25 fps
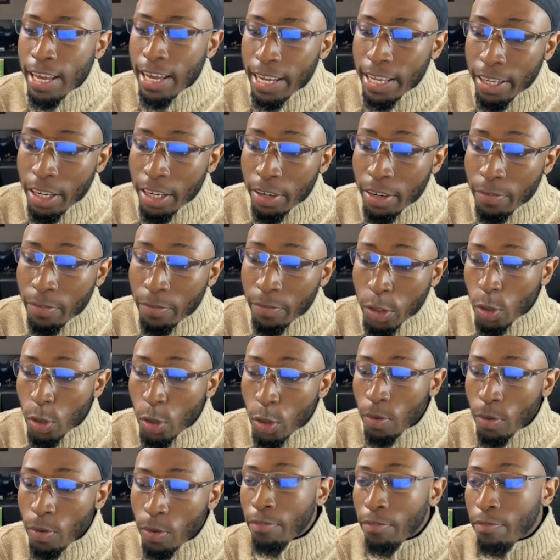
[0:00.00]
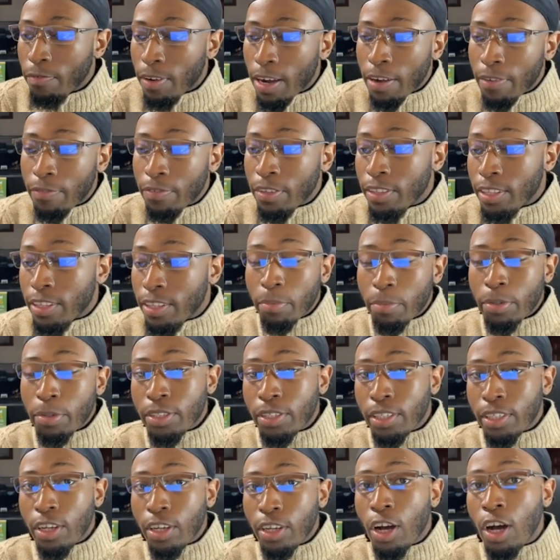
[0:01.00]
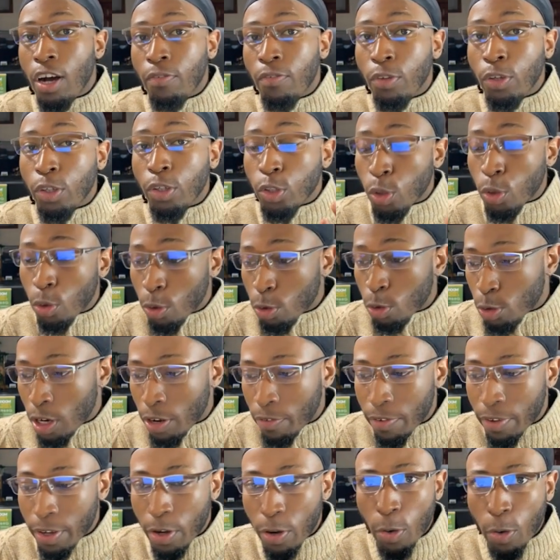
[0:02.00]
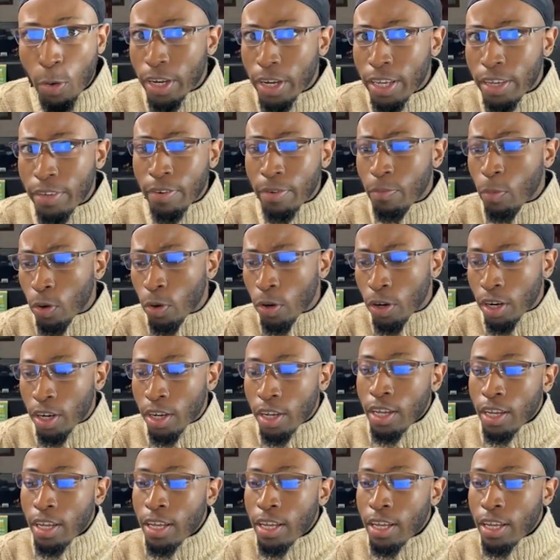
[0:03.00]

It converts around 5 to 10% of the total traffic, or even more.